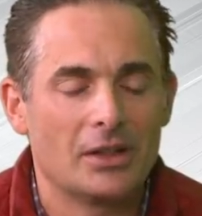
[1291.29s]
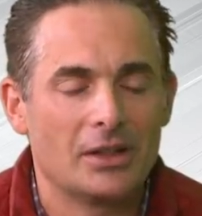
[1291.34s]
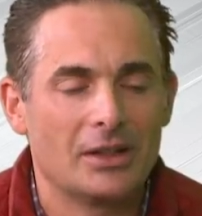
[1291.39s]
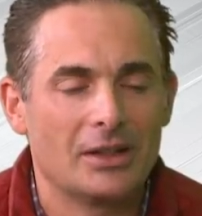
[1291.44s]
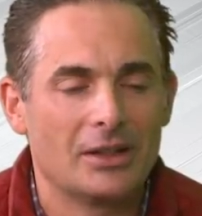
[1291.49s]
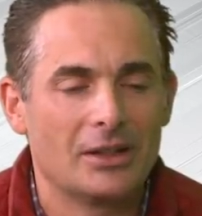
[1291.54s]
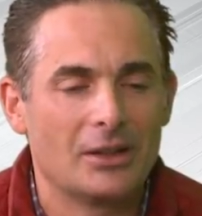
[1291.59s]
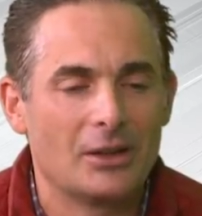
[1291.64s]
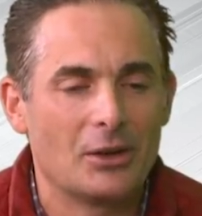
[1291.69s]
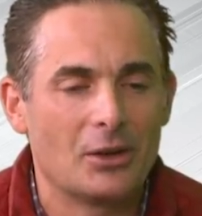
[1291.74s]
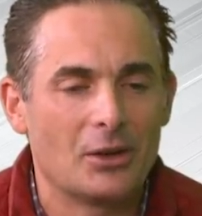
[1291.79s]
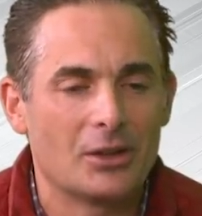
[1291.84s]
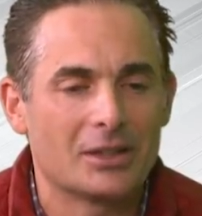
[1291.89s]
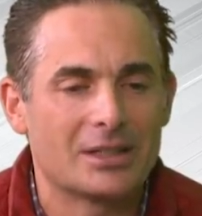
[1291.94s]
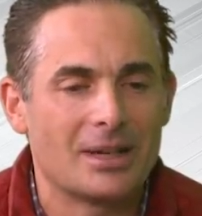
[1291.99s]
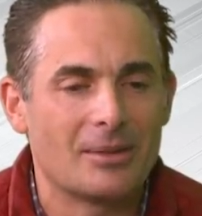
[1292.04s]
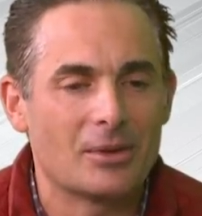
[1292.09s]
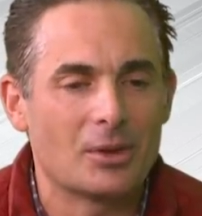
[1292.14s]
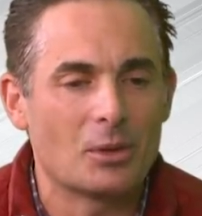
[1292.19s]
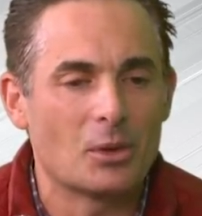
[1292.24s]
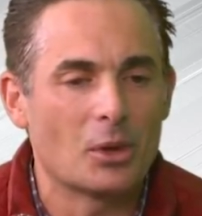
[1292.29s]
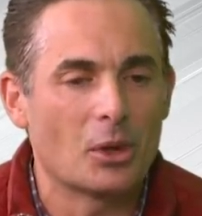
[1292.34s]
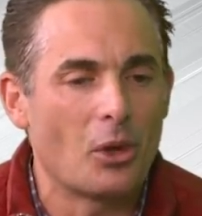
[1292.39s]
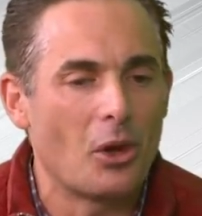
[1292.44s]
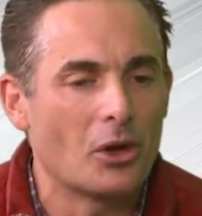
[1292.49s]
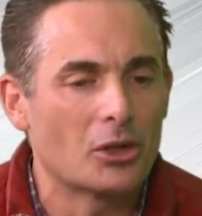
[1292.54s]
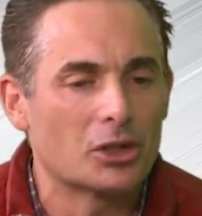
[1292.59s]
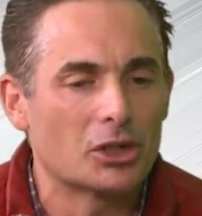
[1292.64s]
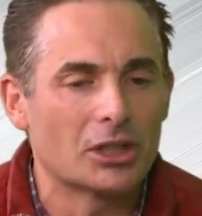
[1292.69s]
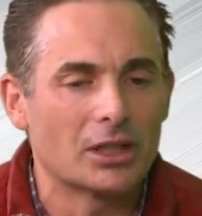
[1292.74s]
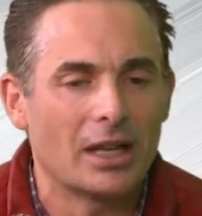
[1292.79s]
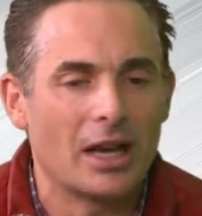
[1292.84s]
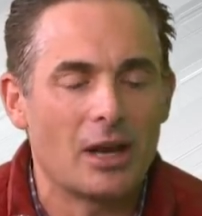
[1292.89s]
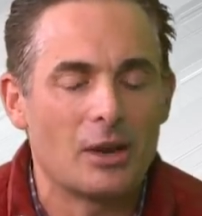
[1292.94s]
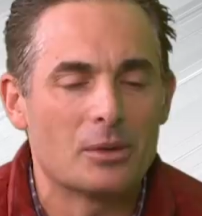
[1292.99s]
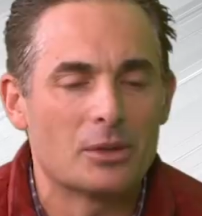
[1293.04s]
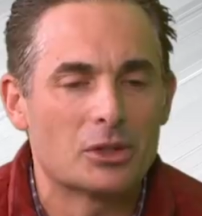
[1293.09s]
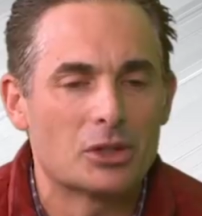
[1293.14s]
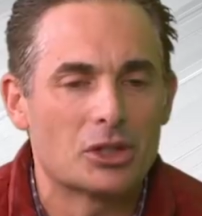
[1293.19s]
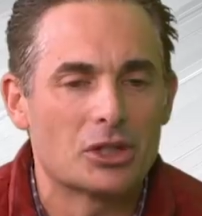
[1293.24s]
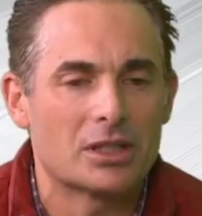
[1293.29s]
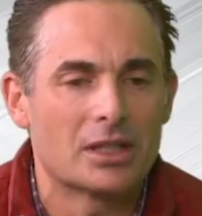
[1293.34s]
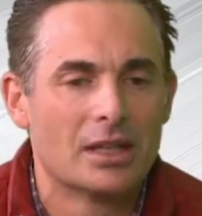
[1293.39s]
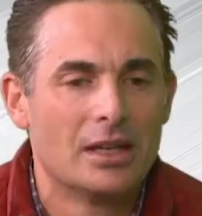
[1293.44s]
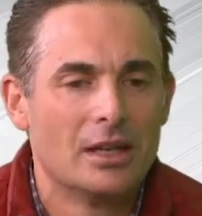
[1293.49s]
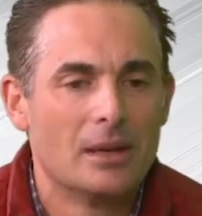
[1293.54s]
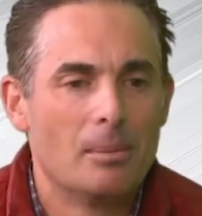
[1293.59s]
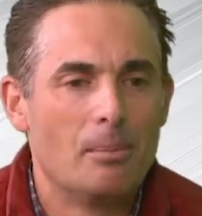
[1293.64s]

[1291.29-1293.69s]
you know on something we're launching now, and it's just